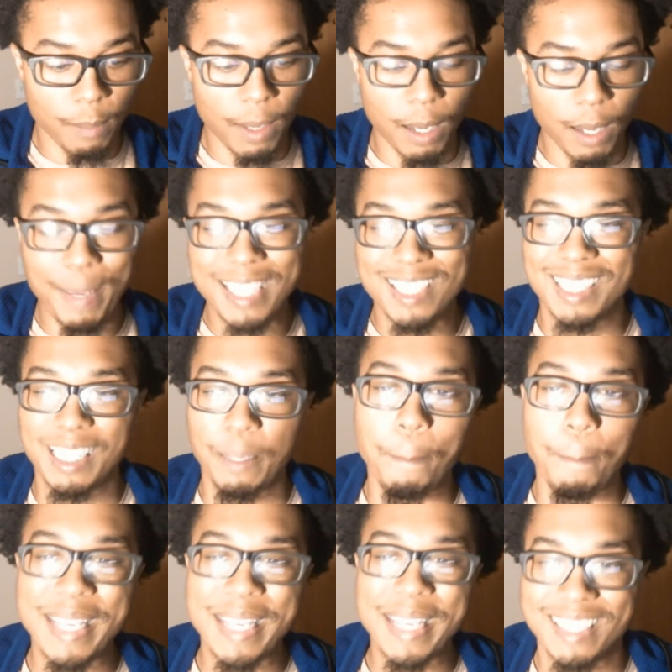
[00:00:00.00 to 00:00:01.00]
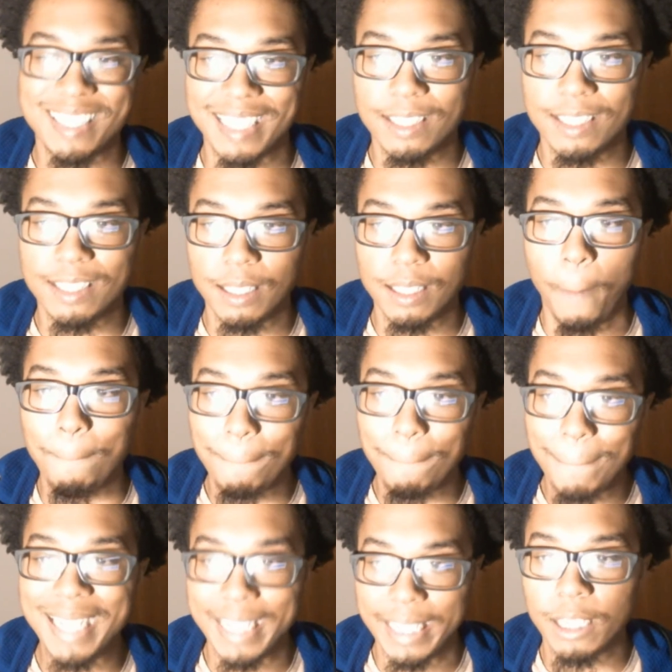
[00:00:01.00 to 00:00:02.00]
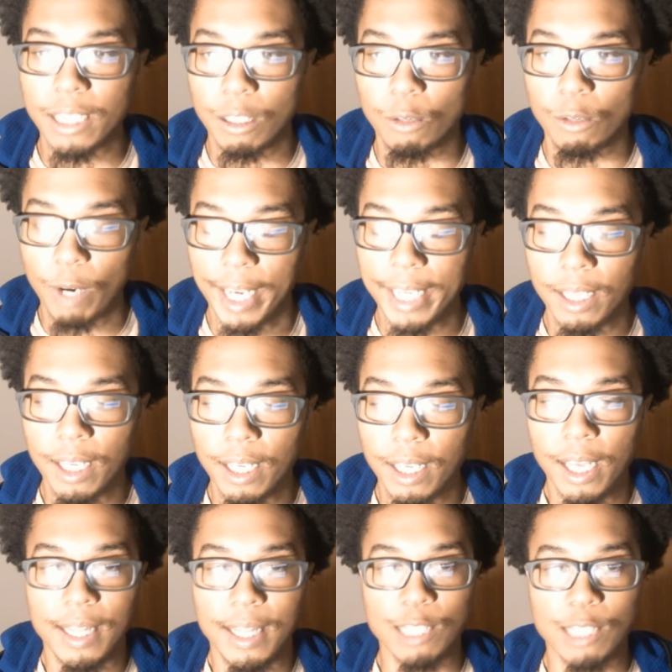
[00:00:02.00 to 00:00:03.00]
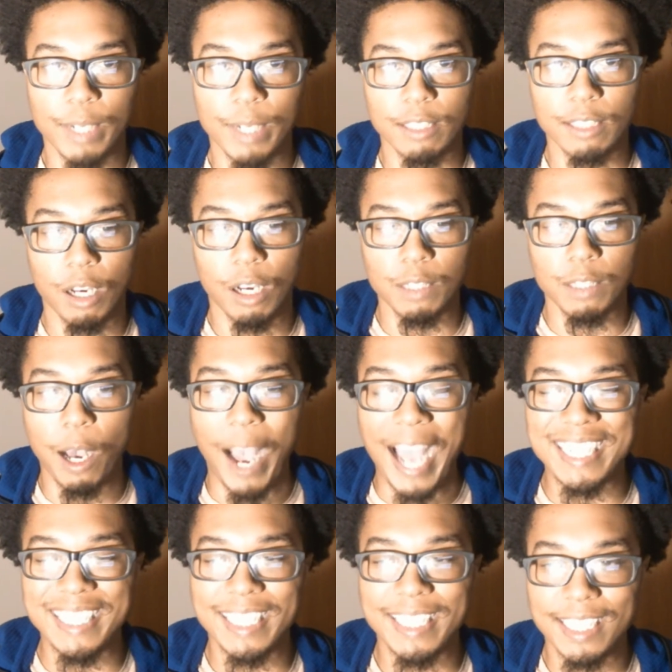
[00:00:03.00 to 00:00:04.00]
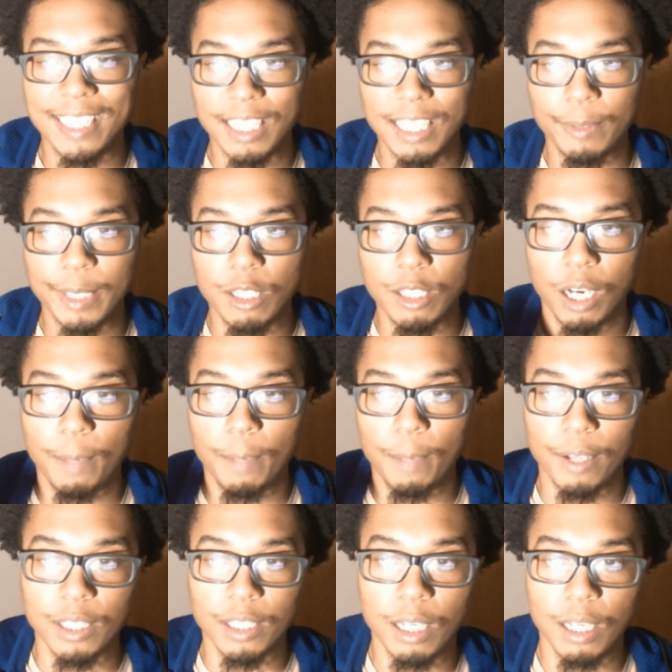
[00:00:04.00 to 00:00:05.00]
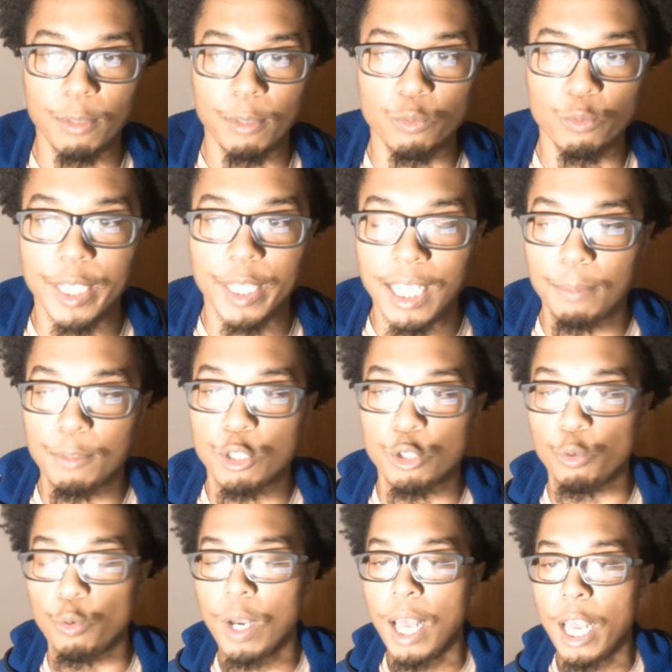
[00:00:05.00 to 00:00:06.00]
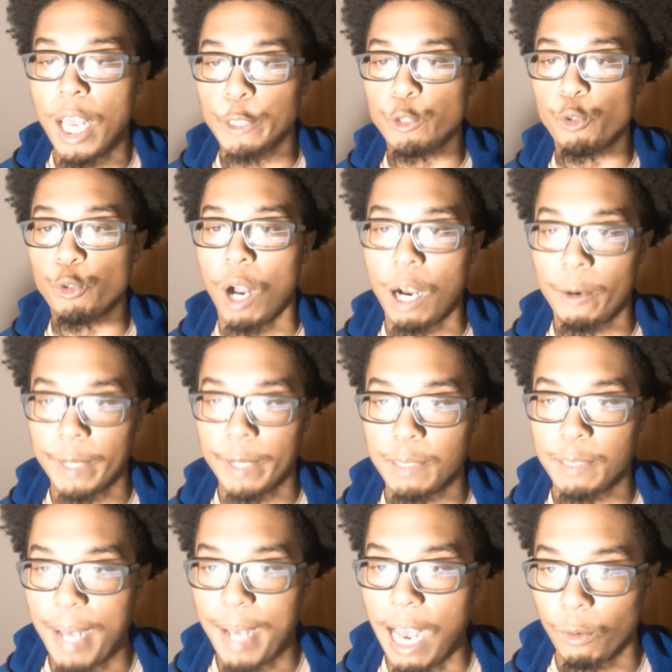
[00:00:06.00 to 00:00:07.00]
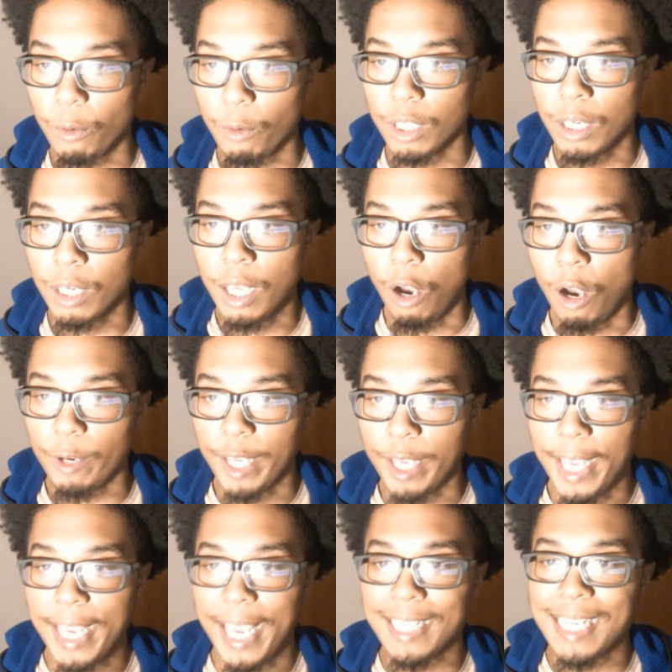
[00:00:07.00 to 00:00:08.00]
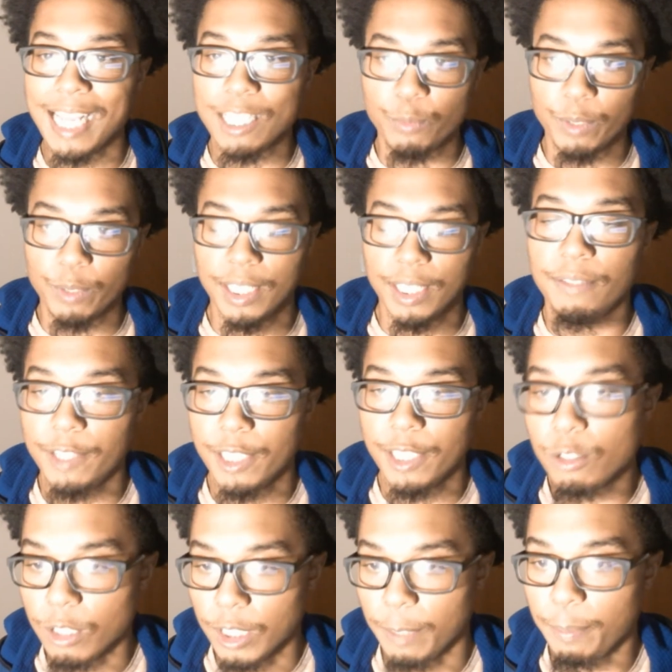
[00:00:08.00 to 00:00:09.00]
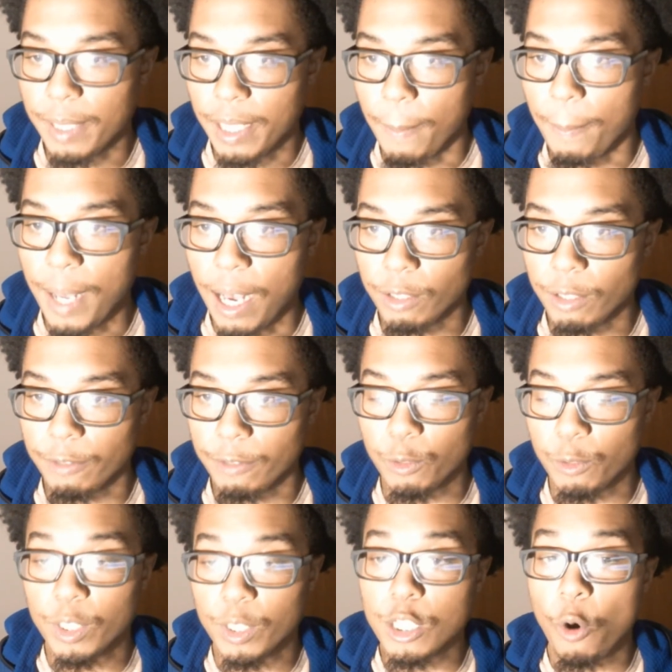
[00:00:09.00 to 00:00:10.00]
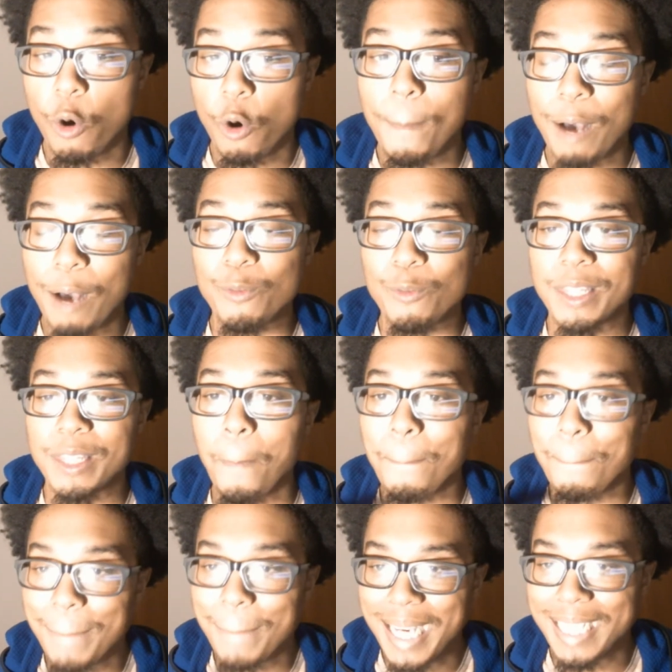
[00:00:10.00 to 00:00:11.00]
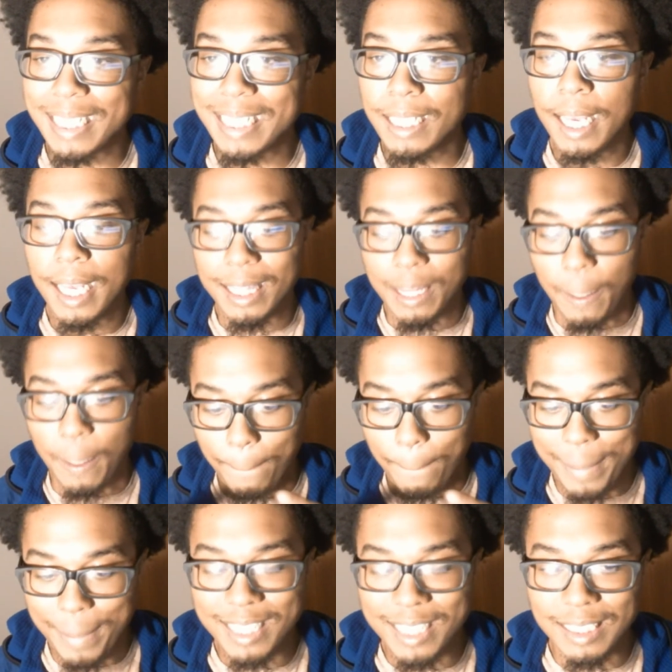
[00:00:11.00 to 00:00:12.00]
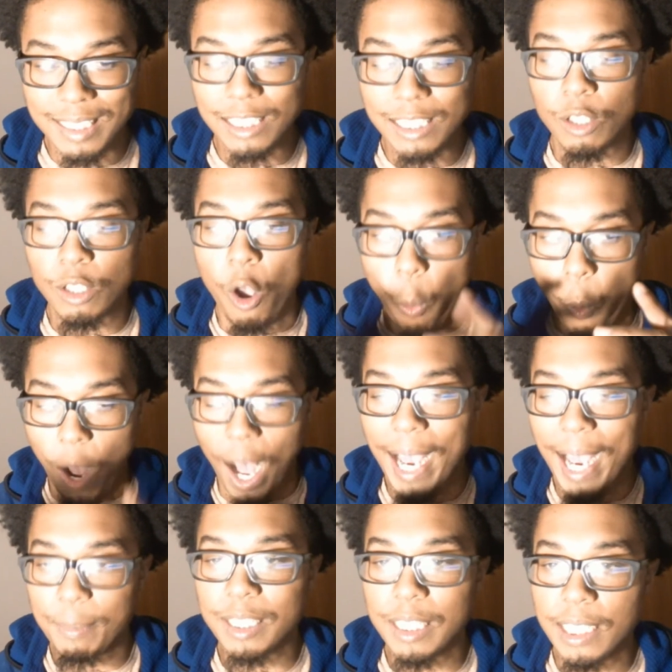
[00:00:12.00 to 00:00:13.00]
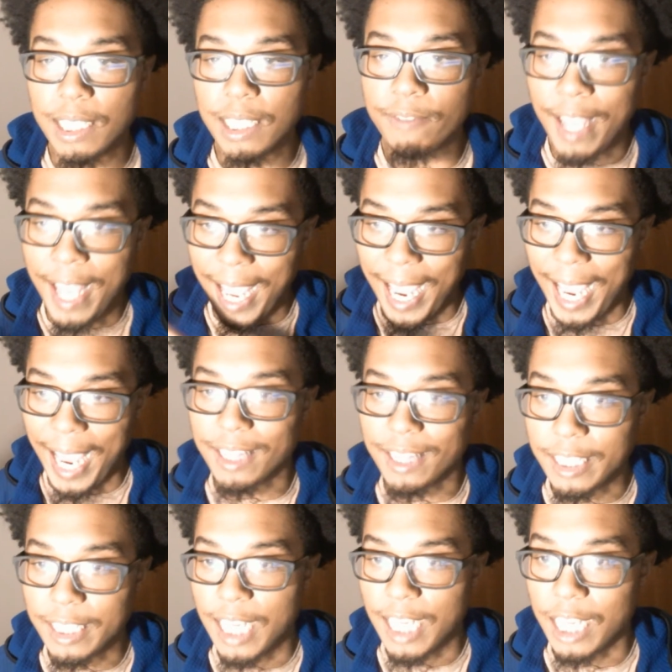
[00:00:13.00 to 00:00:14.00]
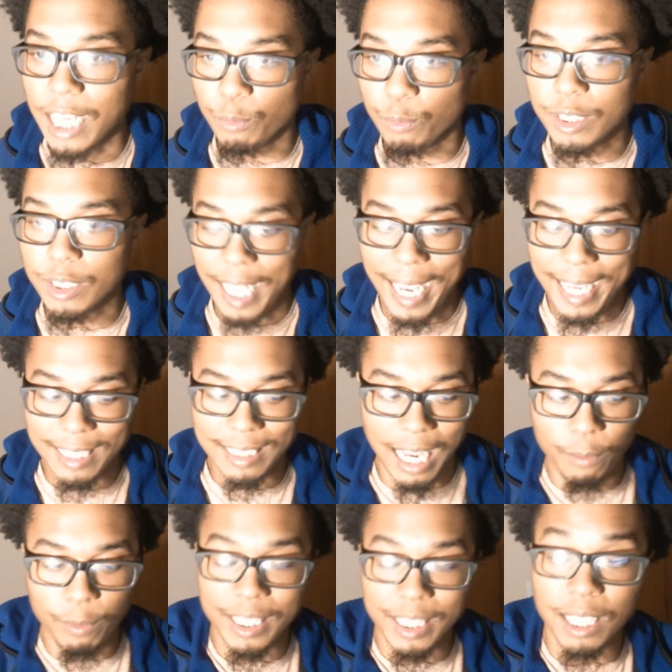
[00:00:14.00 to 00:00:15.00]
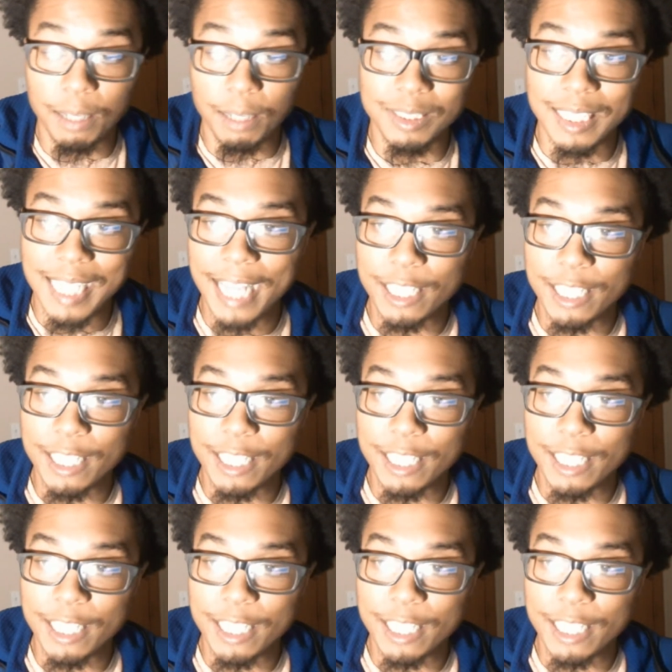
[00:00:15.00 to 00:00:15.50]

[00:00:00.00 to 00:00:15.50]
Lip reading: basically business, money, right? That's what I talked about. I didn't necessarily talk about the numbers when it comes to drawing power, okay? And that's what this video is going to be about. If you want to know about the money, the business, why I believe Anthony Joshua is the A side when it comes to that, you